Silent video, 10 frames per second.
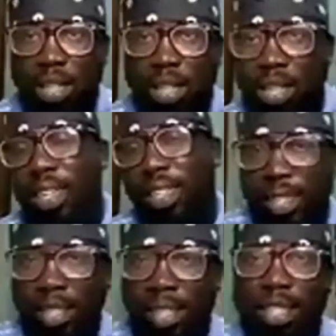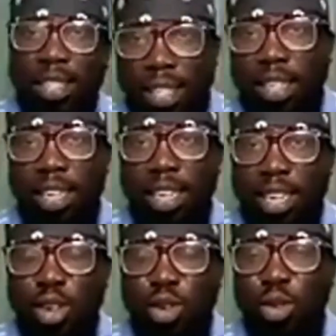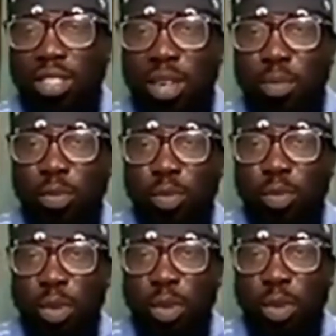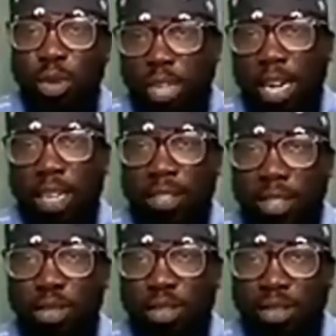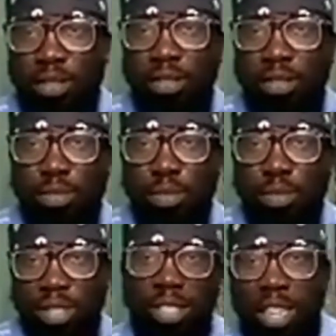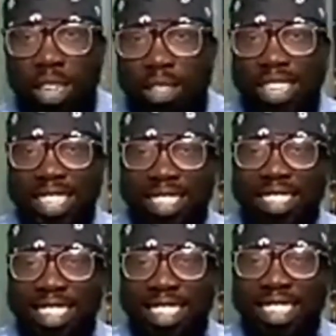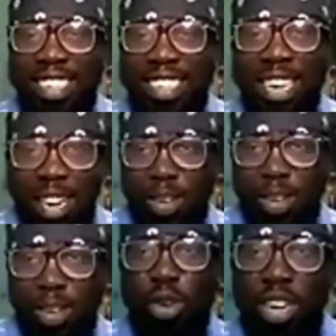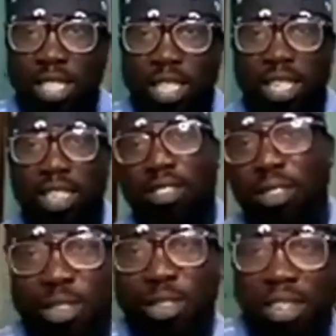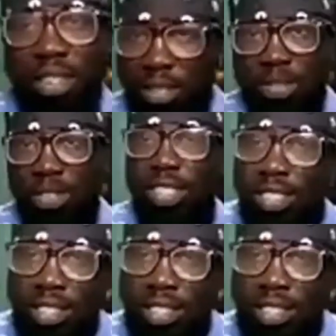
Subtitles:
Yeah. Doing some broadcast, you know, presentation outside. I'll give you all a shout out. Don't worry, it's fine.